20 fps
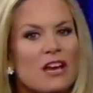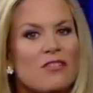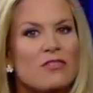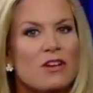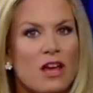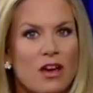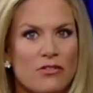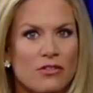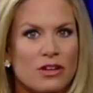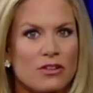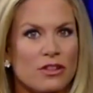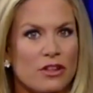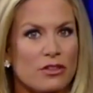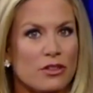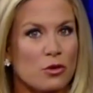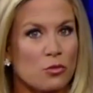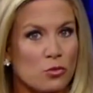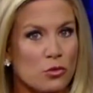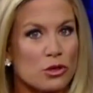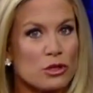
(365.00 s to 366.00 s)
not even evident
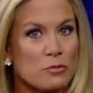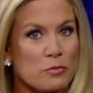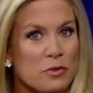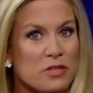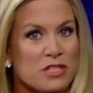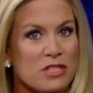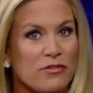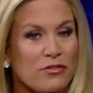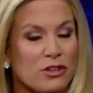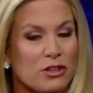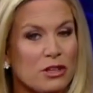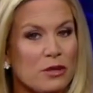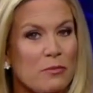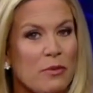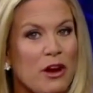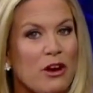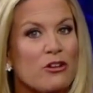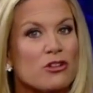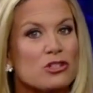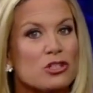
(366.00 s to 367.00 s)
that there were specifically
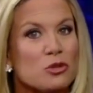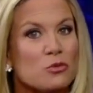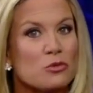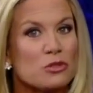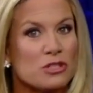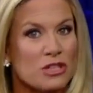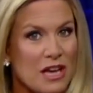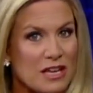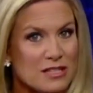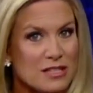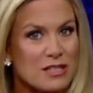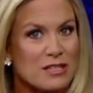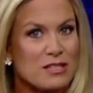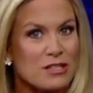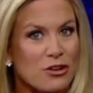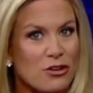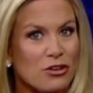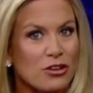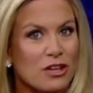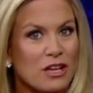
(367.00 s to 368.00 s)
parents who were
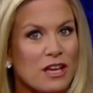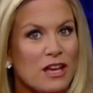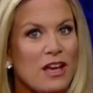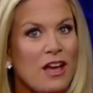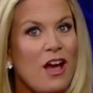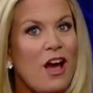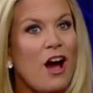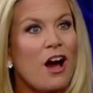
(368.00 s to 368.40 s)
necessarily